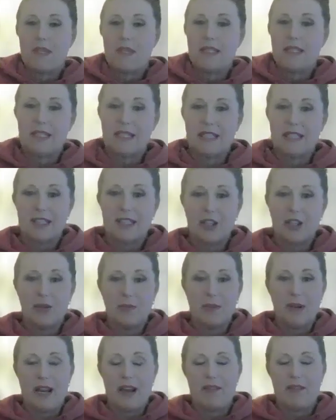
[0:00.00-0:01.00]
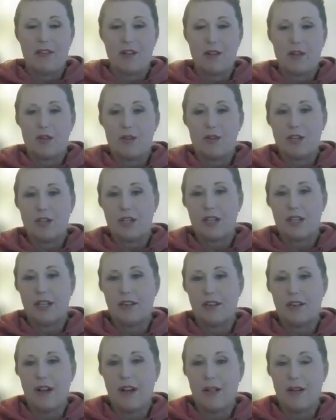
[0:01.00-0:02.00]
This is human evolution and
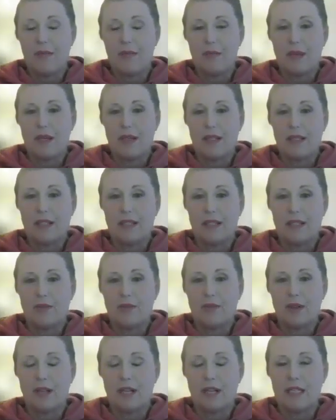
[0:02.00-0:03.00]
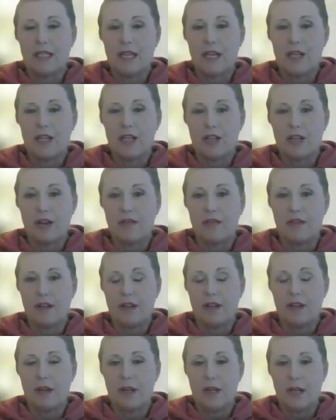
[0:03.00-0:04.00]
development, the realization of
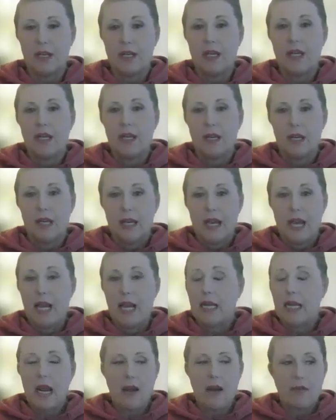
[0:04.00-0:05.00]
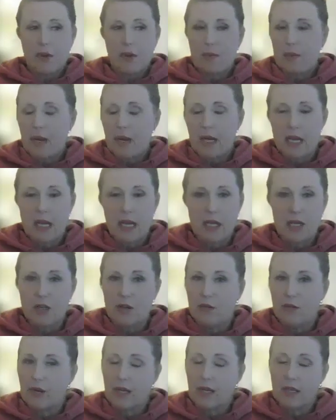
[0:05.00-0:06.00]
it. And everybody can
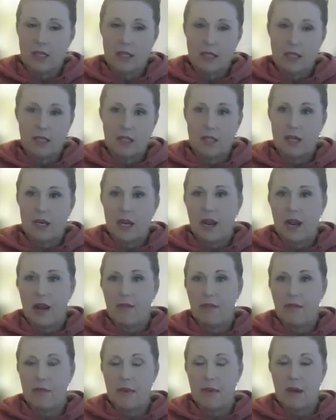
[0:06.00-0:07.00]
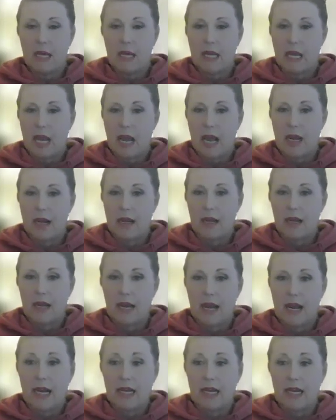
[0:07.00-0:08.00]
do it. Everybody can.
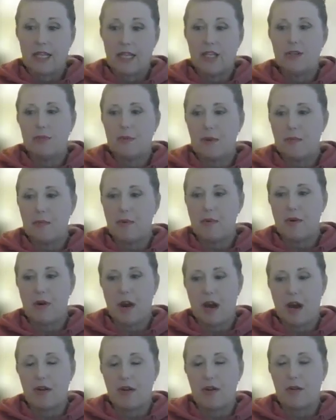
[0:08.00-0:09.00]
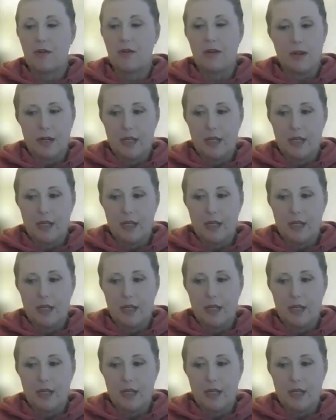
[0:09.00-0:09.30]
And I teach people how to,